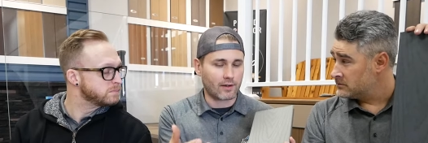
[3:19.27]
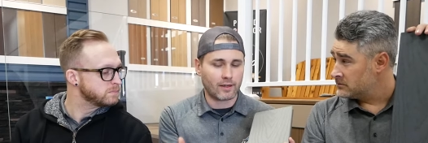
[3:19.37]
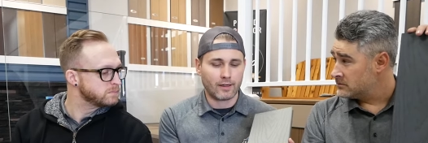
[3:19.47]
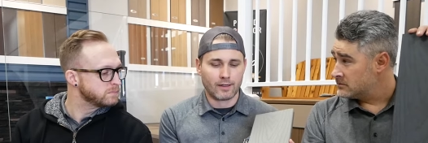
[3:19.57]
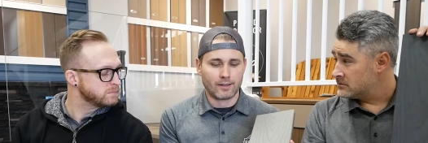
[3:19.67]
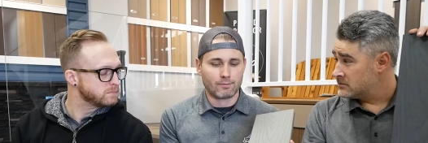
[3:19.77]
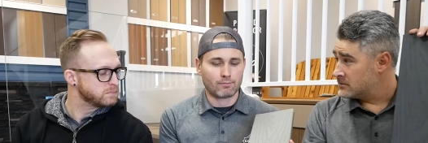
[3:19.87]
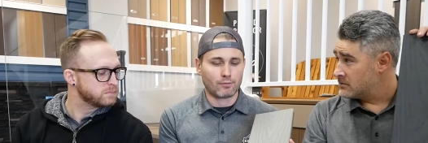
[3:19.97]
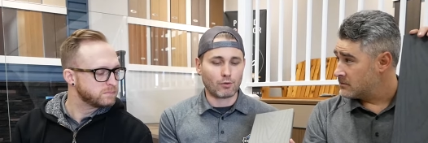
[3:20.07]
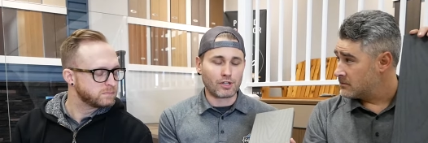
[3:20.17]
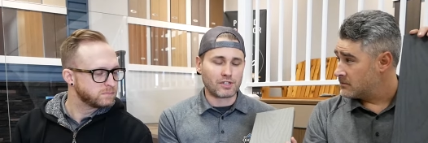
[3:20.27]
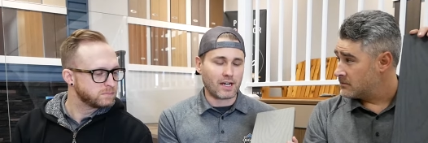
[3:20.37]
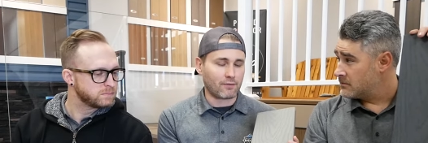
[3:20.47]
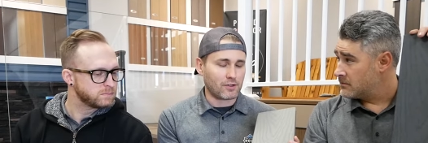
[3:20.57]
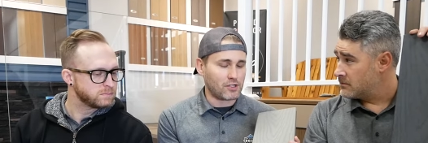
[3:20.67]
Speaker 1: it. But what you
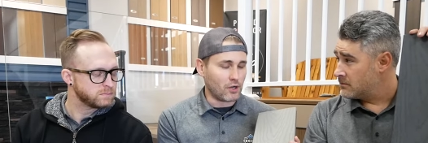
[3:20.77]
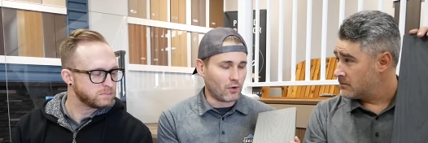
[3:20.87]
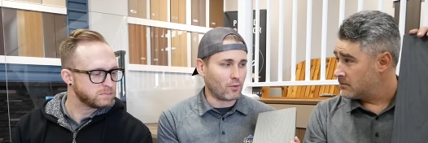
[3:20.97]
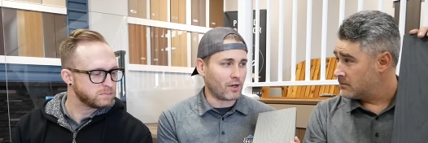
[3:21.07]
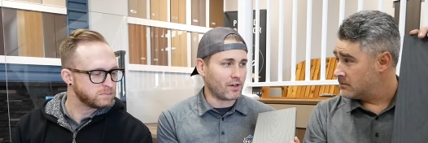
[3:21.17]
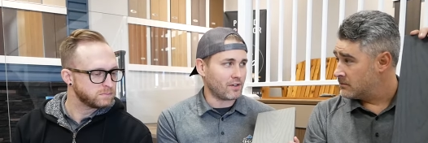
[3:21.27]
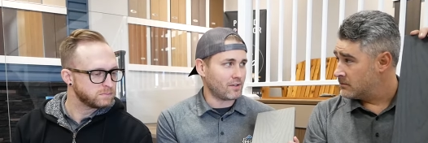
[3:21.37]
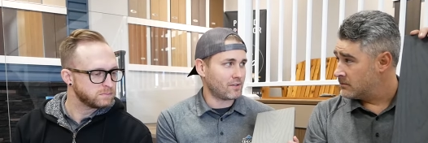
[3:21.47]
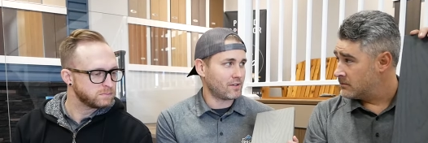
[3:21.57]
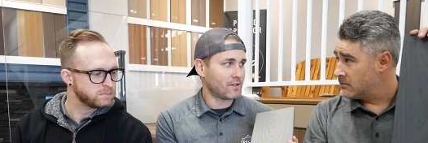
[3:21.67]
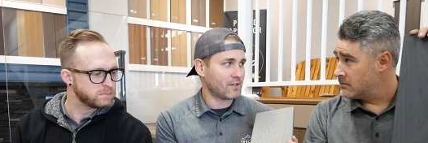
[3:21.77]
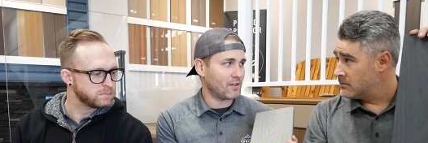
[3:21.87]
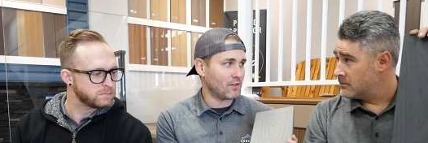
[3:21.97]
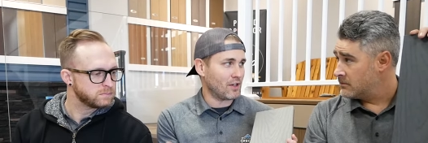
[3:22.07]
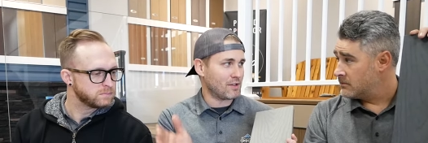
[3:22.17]
definitely don't want to do
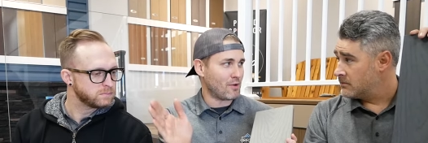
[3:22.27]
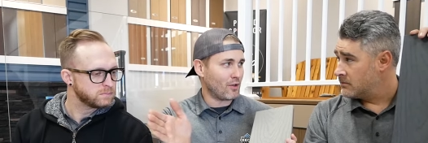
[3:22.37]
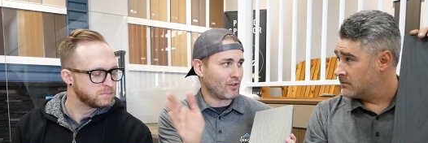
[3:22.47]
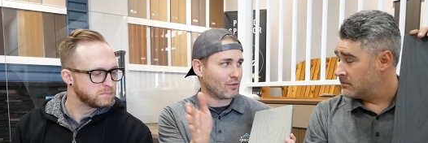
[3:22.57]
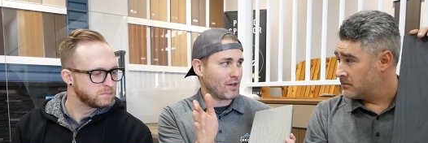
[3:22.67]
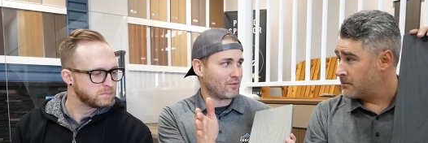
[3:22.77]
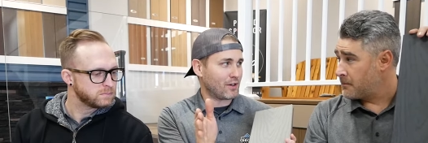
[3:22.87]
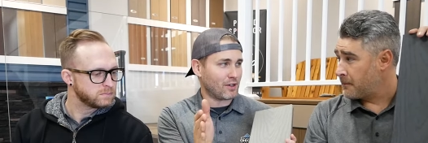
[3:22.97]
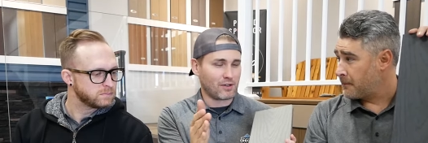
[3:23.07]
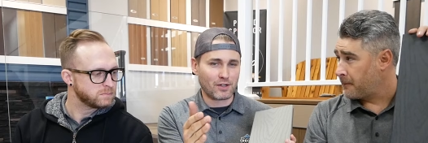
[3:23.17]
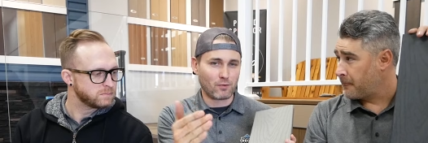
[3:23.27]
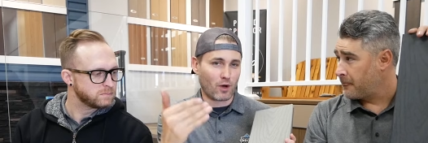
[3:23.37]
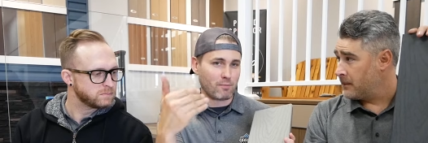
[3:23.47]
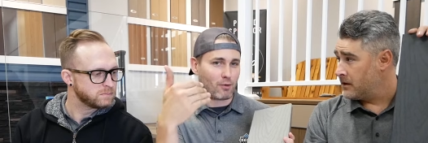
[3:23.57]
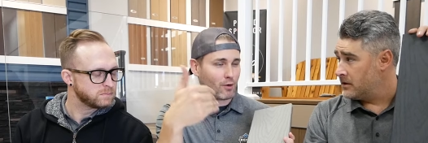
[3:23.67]
is lay them all this way and find out you did
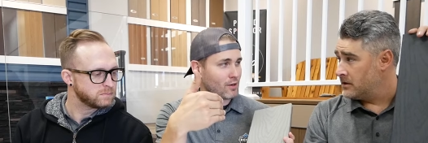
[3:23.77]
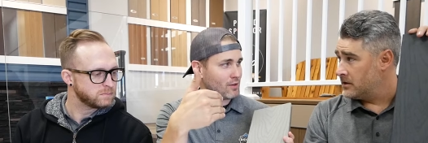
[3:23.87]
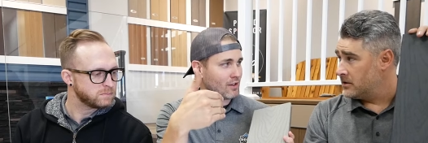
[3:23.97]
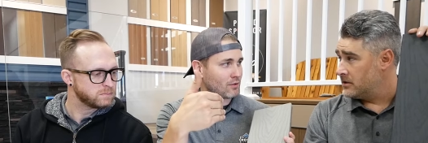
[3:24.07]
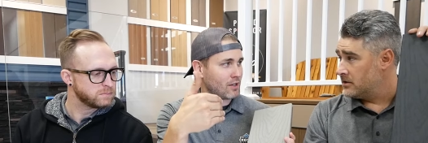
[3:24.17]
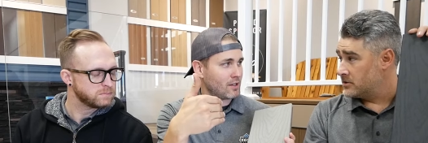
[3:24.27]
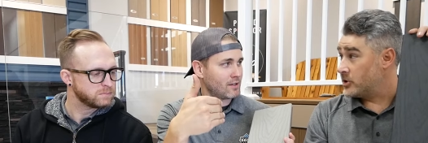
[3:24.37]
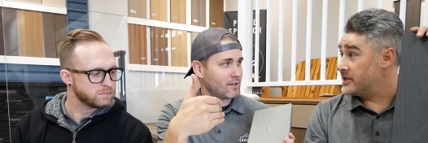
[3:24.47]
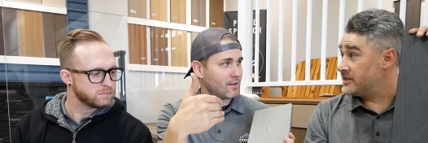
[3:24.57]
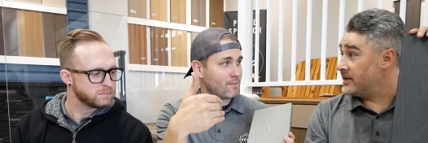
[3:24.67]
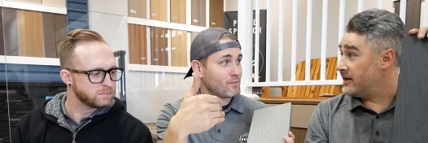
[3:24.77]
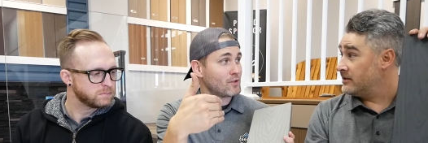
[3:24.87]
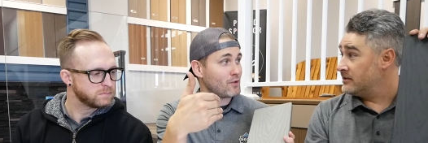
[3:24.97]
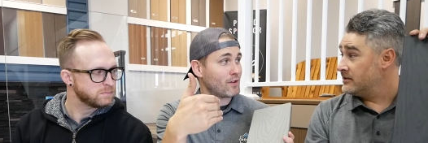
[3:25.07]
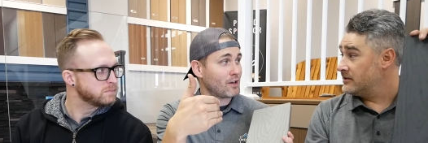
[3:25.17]
one board this way. So I did that.
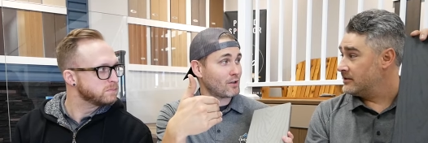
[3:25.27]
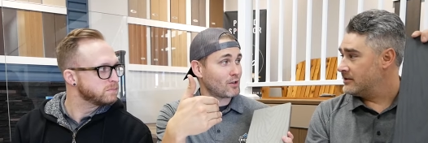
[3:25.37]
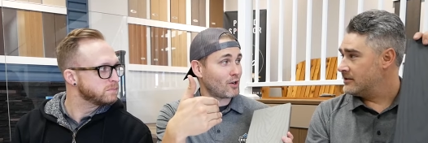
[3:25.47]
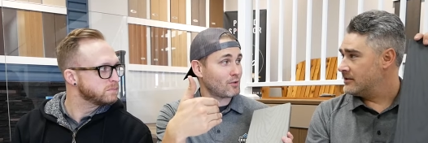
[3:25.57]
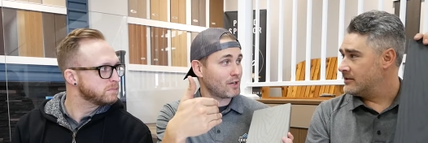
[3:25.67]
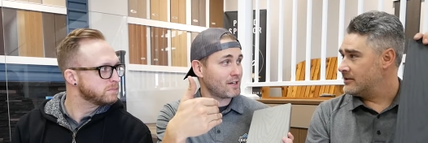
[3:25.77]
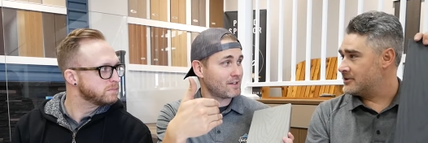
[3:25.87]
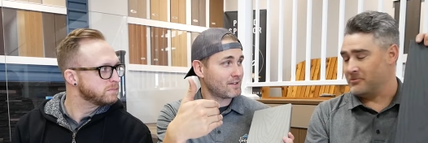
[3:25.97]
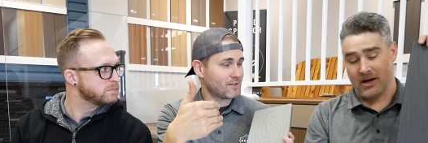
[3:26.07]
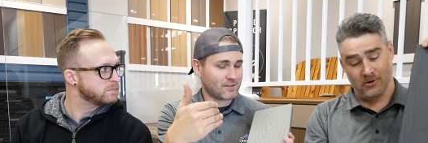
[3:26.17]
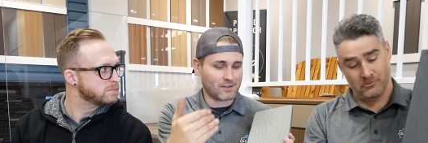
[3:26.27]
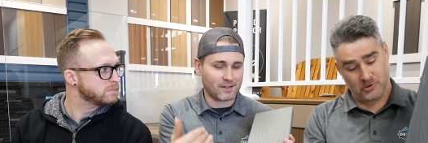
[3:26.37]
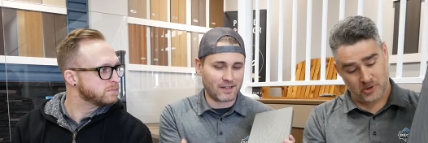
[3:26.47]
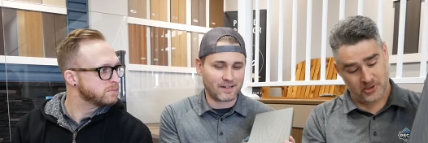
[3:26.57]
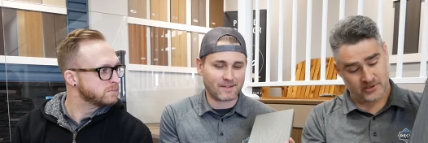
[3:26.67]
Speaker 2: You found out the hard way. This is my own
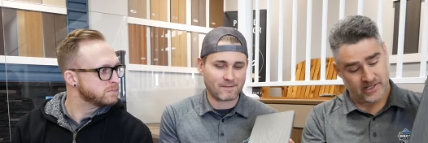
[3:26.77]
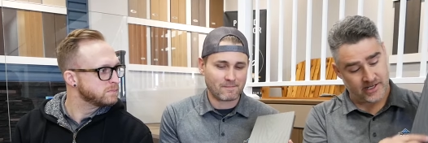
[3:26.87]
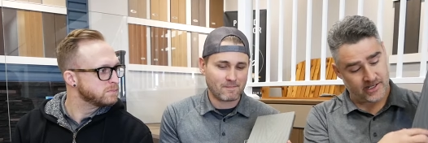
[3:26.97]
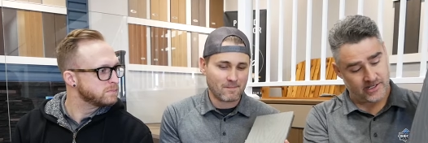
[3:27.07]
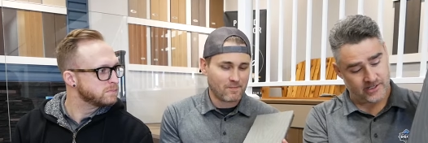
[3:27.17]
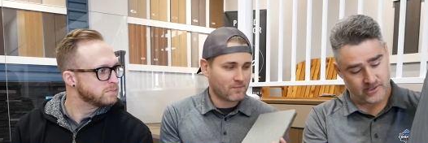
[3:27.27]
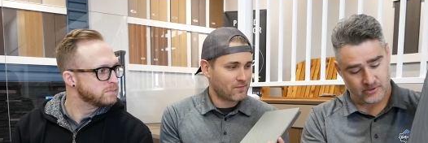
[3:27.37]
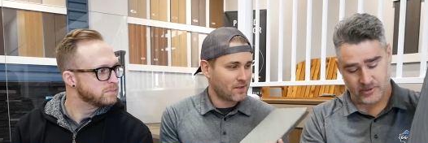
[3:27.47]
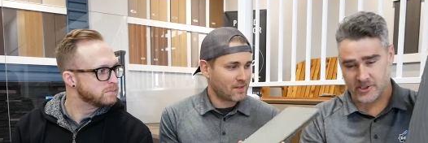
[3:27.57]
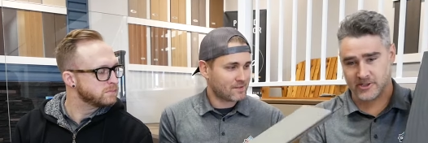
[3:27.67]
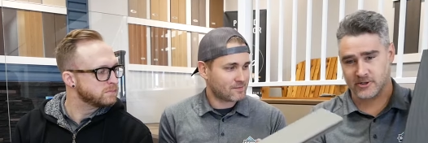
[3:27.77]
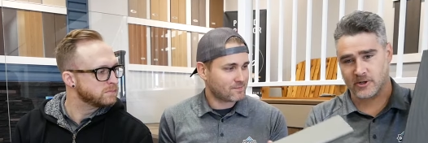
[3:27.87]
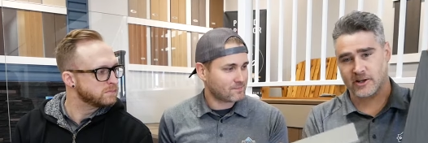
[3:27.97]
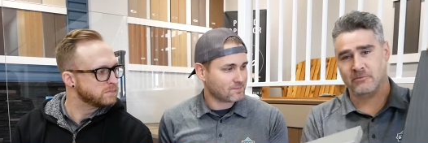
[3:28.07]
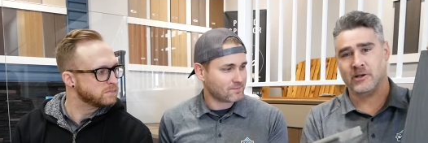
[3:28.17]
personal that. deck. I did a Winchester
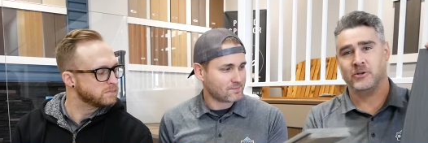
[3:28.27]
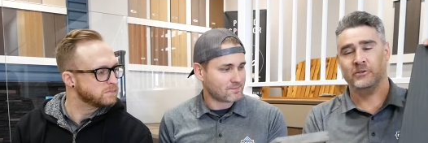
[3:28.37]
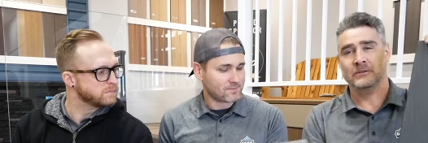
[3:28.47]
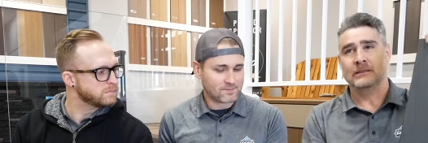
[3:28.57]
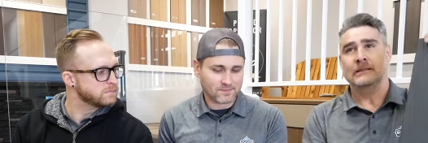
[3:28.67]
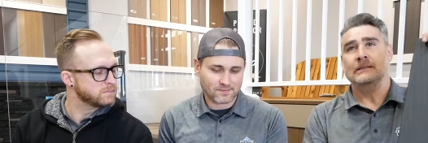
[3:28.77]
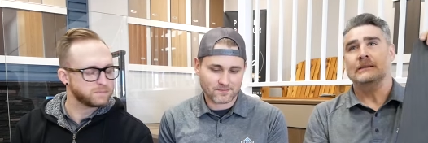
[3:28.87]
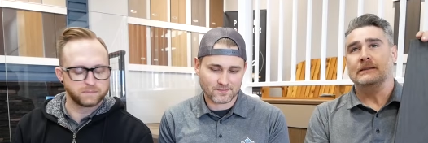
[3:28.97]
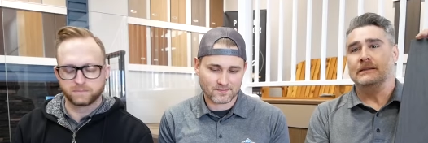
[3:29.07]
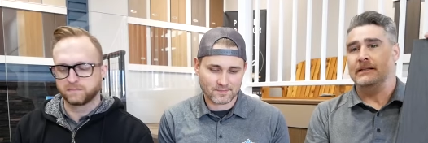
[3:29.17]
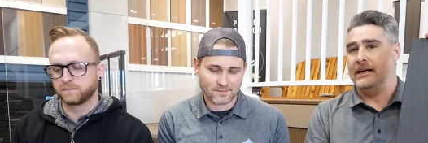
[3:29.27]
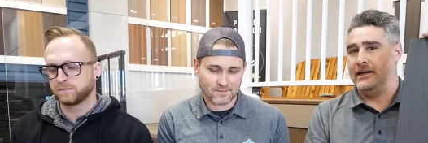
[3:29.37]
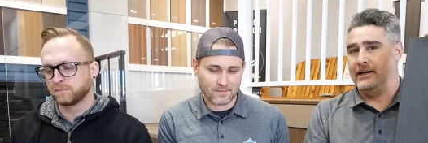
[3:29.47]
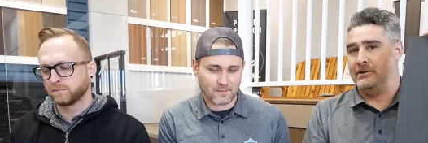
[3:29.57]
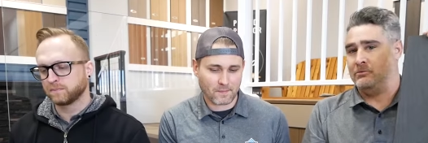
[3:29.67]
Gray in my own,
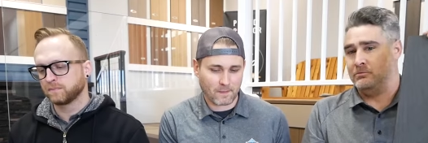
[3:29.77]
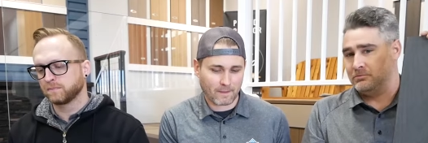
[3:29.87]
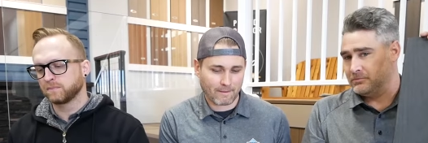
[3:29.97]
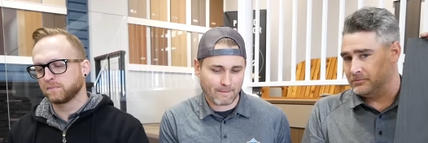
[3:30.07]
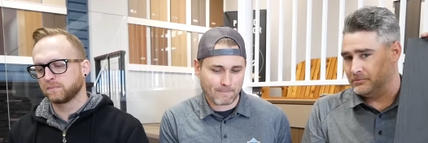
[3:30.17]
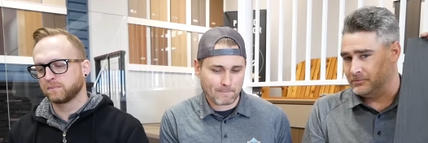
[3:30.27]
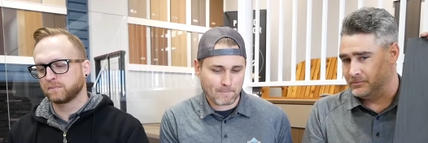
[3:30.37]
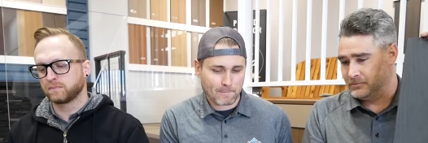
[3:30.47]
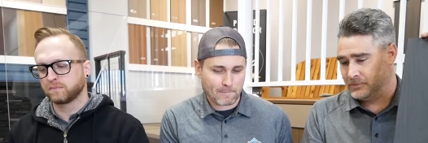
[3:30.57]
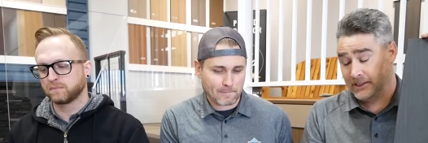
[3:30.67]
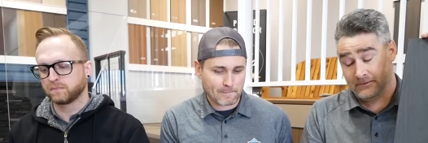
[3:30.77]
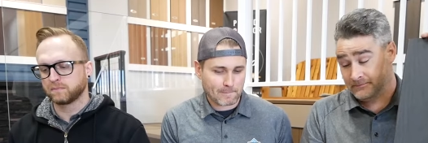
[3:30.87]
and yeah,